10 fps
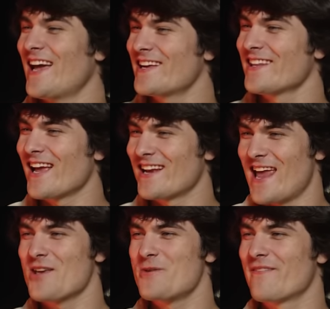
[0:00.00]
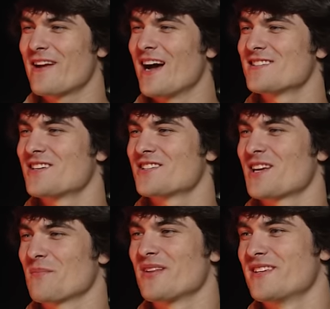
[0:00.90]
like and like now you have guys that are just
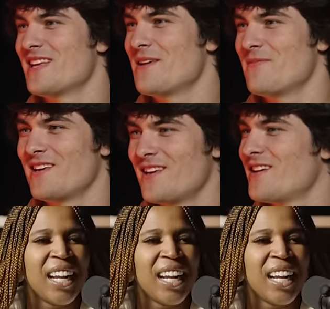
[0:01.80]
like, "Please date me."